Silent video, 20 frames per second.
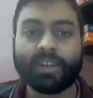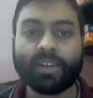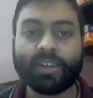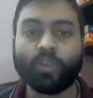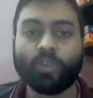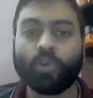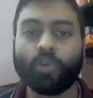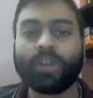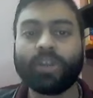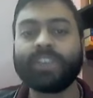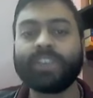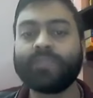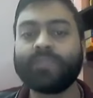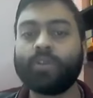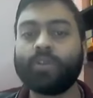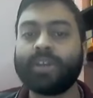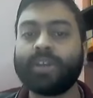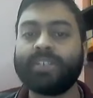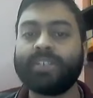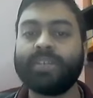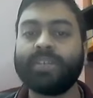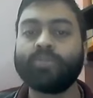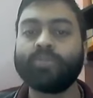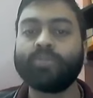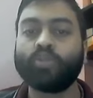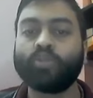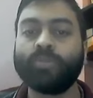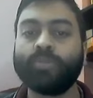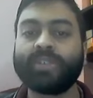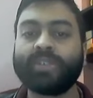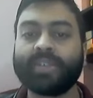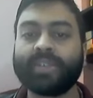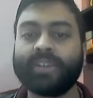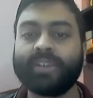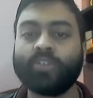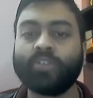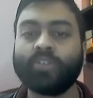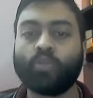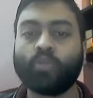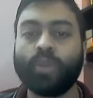notice for AGM should be sent